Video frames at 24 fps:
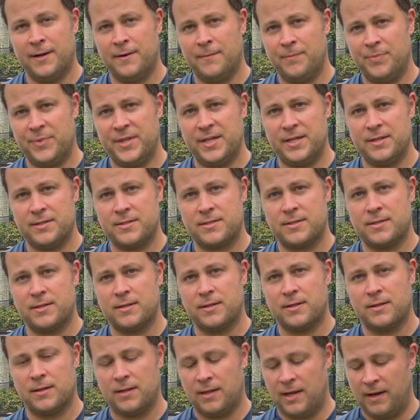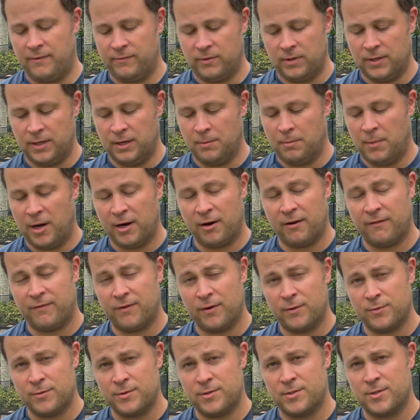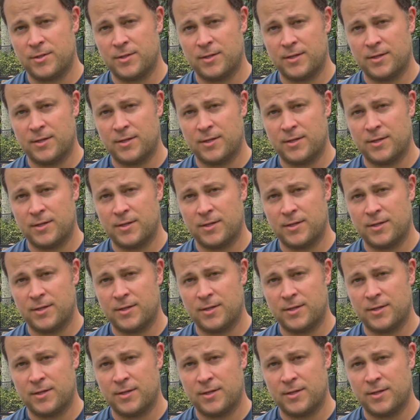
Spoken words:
these Lavalier microphones.